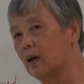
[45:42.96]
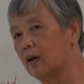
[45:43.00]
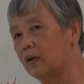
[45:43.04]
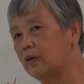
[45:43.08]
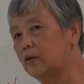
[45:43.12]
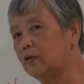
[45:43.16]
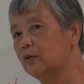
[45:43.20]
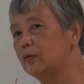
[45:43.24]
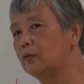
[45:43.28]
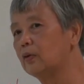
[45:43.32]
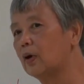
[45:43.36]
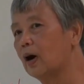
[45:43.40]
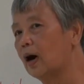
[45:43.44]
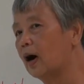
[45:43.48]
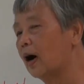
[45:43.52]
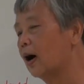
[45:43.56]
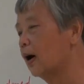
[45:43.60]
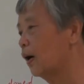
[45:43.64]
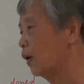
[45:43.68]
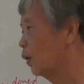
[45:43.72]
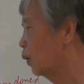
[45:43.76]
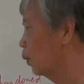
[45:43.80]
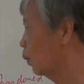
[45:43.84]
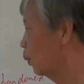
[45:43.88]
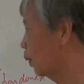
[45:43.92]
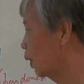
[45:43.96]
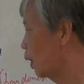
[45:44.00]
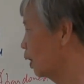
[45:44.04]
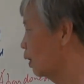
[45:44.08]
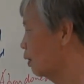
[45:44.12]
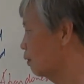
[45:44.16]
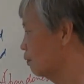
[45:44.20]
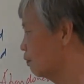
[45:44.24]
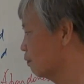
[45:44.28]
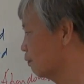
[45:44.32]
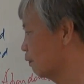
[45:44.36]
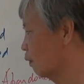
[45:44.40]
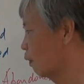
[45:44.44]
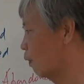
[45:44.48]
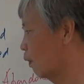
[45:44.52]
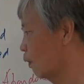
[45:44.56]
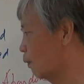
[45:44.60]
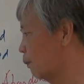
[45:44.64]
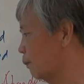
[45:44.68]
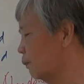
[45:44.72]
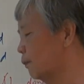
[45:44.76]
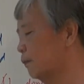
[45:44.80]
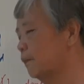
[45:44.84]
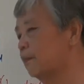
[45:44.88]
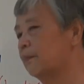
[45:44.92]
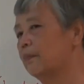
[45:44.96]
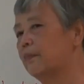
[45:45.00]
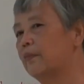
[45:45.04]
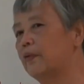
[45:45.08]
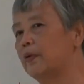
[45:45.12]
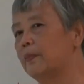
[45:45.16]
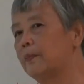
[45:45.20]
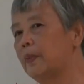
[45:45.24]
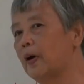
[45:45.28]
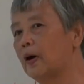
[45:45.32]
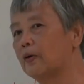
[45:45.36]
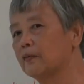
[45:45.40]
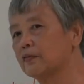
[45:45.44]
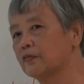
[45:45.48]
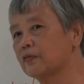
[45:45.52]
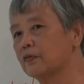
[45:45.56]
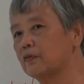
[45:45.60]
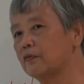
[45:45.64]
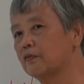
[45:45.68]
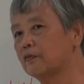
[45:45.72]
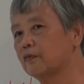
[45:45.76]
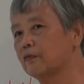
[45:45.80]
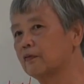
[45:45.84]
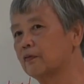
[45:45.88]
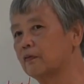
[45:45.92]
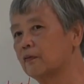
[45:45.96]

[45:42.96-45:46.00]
You are away from repulsive.